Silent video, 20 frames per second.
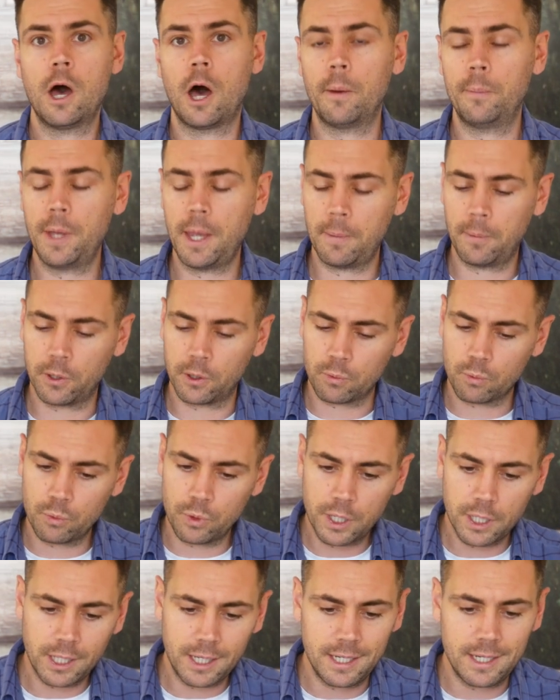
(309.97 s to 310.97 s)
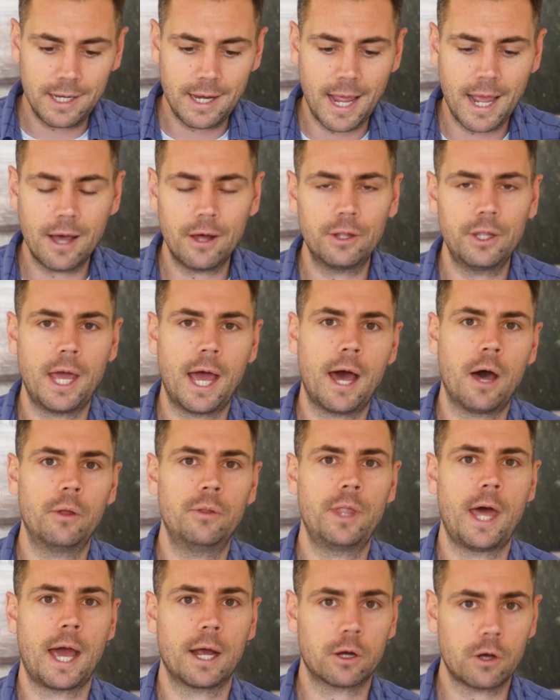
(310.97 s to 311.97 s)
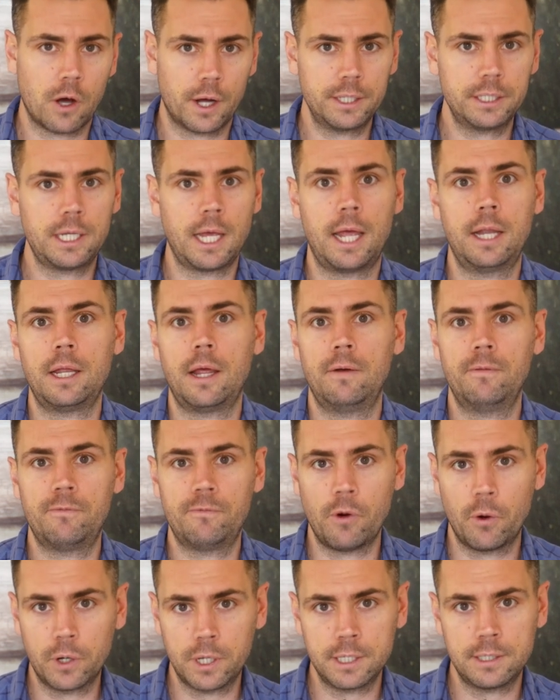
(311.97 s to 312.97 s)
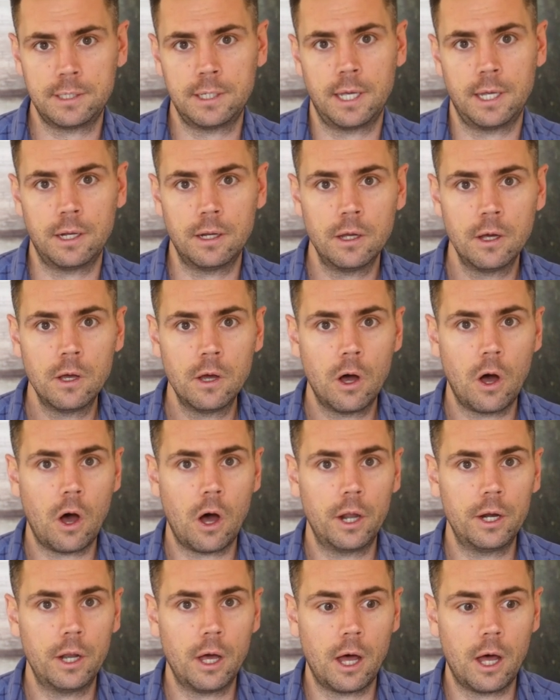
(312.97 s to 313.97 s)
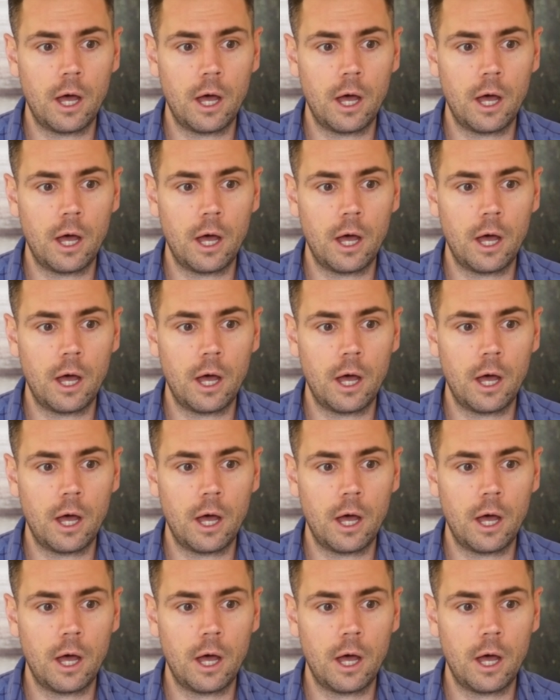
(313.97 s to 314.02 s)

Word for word: I'll be able to really nail down that content and focus in on uh,